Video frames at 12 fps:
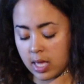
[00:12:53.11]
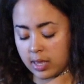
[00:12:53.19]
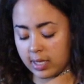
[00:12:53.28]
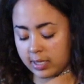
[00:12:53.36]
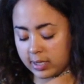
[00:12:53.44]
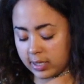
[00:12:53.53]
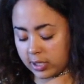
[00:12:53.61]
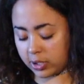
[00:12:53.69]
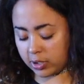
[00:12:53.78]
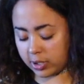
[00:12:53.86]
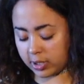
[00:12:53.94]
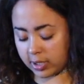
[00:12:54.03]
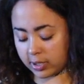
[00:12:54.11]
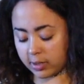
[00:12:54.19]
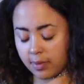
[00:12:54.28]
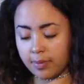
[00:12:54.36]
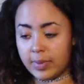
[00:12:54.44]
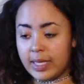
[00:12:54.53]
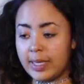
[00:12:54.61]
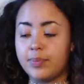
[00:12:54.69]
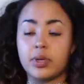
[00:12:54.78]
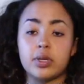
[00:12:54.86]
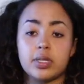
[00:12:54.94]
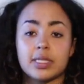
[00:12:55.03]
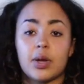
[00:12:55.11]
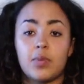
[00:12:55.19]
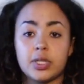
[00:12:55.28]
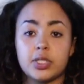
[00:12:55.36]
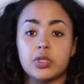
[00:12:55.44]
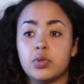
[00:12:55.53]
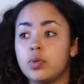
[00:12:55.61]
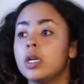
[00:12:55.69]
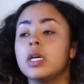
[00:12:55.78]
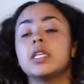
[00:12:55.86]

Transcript: This is just me because I want to